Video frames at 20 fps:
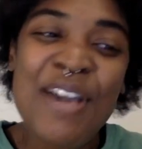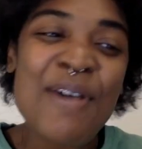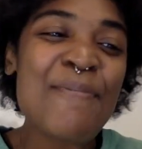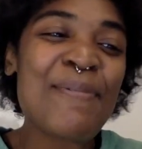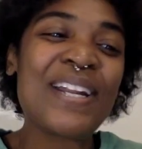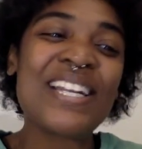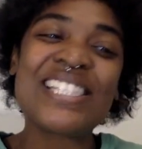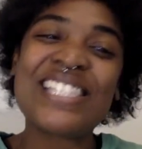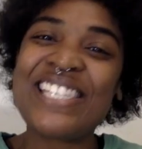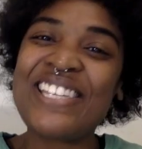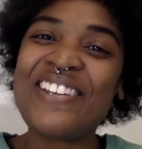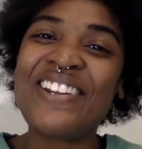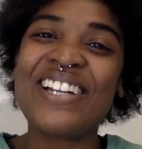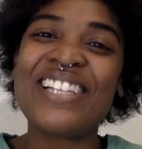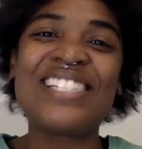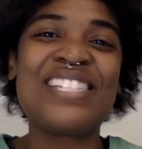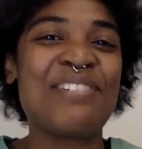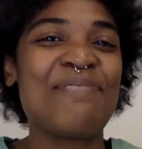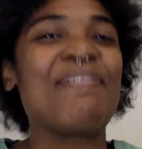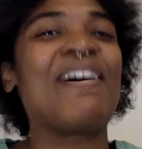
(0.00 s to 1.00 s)
But I'll see you
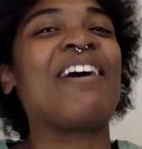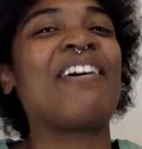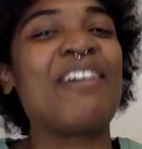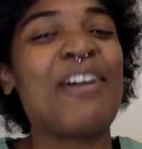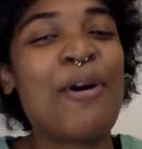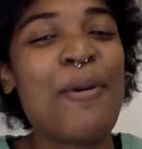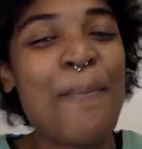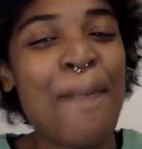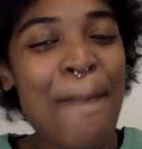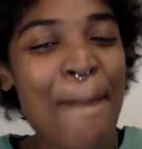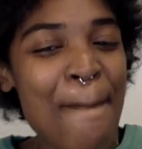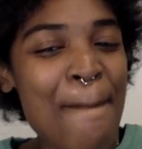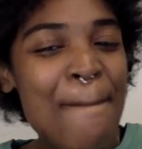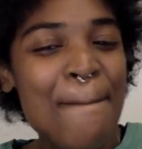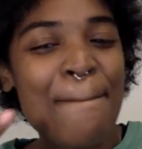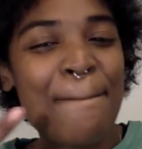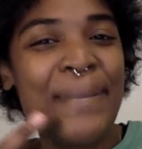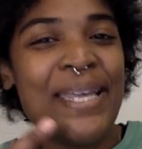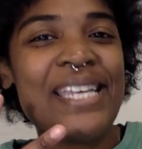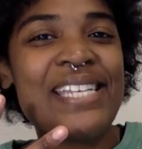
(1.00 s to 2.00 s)
guys tomorrow.
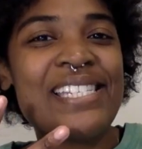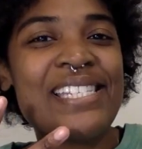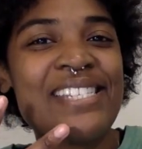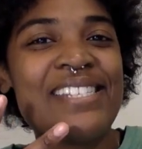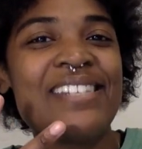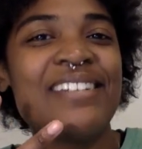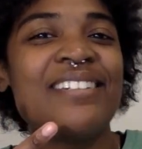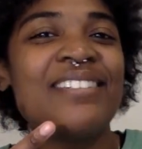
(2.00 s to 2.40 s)
Peace.